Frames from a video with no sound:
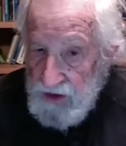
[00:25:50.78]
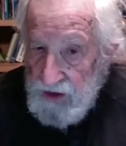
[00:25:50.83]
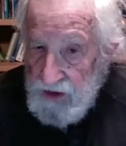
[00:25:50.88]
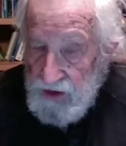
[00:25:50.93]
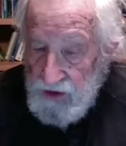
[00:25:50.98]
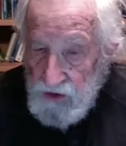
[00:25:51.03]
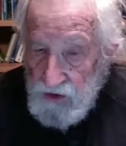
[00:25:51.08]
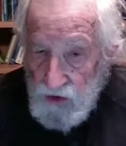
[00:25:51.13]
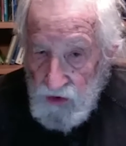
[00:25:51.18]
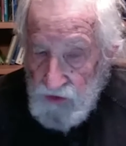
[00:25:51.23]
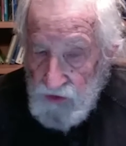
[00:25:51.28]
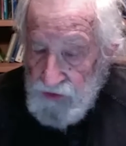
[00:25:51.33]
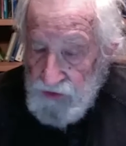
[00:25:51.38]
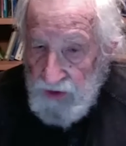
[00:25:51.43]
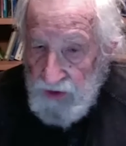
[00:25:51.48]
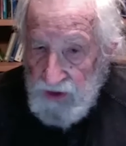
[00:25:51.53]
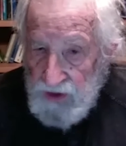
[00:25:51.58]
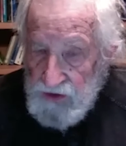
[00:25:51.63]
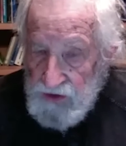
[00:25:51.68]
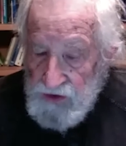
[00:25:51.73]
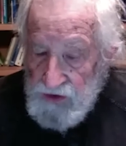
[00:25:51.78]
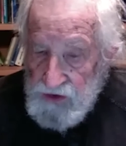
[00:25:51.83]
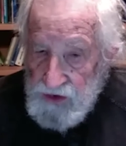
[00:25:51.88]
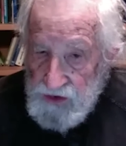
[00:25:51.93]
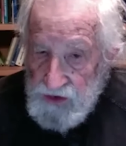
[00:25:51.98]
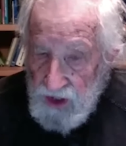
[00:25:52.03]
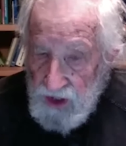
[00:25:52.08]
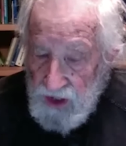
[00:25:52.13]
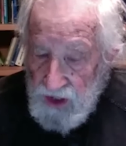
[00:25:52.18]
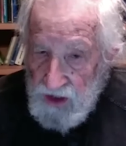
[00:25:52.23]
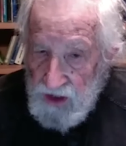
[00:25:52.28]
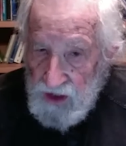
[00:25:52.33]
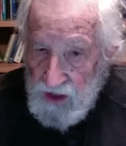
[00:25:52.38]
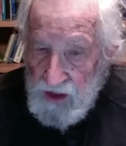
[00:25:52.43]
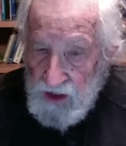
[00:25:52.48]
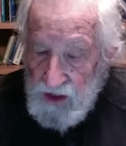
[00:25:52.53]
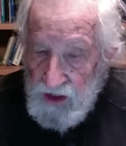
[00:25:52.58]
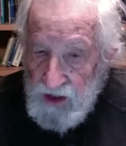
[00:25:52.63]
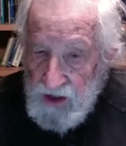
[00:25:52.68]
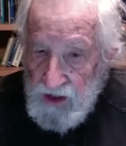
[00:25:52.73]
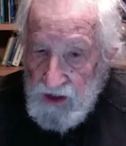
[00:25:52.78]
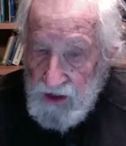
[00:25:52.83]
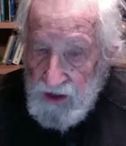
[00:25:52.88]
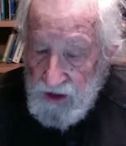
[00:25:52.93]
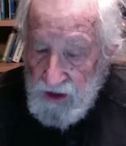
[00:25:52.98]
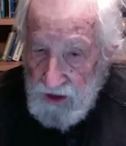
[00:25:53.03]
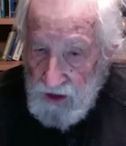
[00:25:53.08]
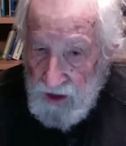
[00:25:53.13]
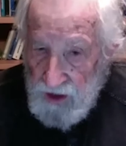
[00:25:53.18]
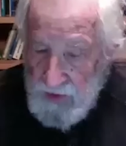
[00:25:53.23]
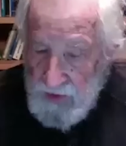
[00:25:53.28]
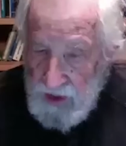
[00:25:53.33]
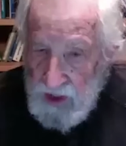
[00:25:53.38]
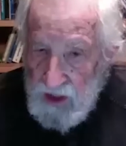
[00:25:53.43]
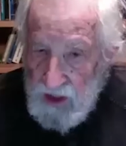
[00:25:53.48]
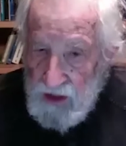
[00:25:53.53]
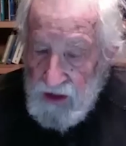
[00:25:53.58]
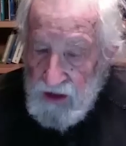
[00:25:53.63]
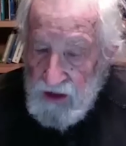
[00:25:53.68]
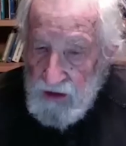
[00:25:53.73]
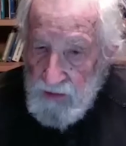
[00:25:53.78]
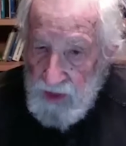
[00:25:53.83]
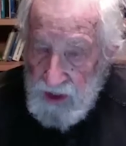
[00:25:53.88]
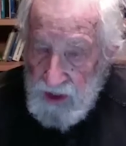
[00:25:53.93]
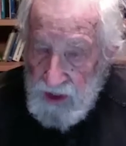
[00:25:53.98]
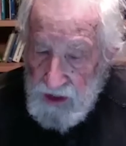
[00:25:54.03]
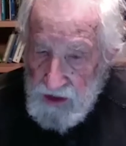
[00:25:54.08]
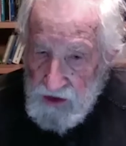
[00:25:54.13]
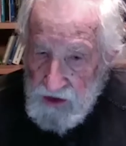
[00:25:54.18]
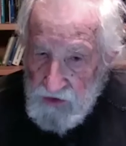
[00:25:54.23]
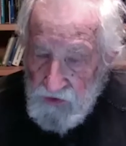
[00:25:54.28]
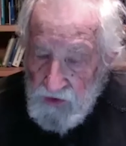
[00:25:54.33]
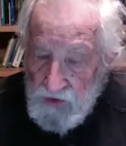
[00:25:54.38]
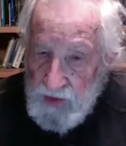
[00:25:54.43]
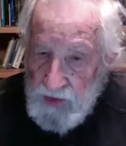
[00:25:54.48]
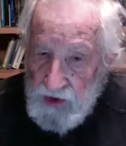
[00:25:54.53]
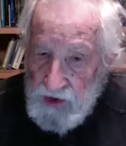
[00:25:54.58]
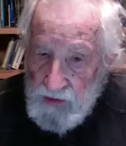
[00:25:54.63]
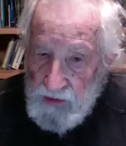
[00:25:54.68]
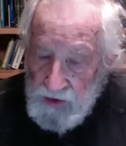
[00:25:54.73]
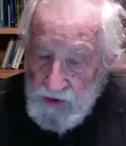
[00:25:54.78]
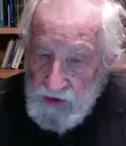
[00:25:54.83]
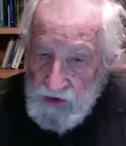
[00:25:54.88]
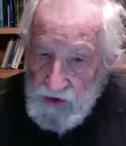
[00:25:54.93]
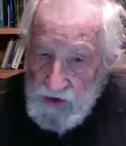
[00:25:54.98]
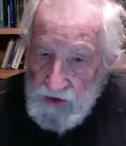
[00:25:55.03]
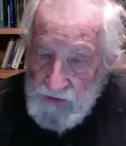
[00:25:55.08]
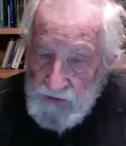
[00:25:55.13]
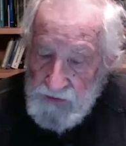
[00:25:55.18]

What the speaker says: All throughout the society, eliminate the means for people to